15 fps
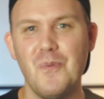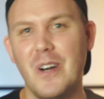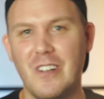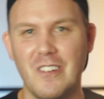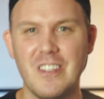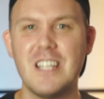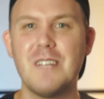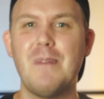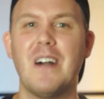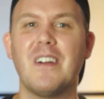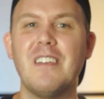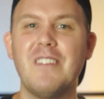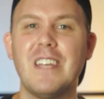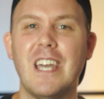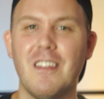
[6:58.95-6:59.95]
why not think about
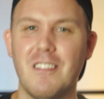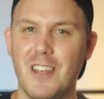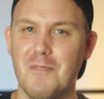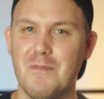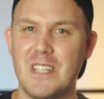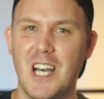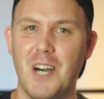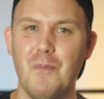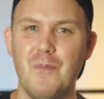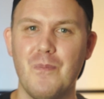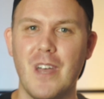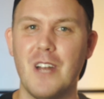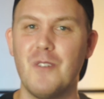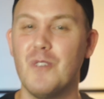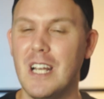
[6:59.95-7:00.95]
giving it a thumbs up?
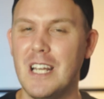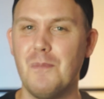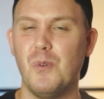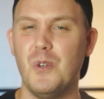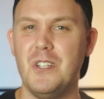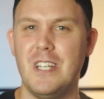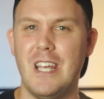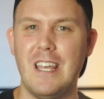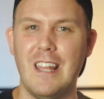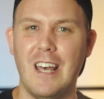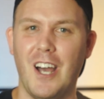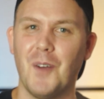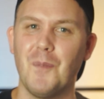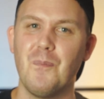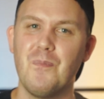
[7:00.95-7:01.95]
I'd really appreciate
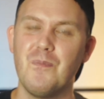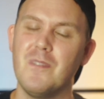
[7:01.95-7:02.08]
that.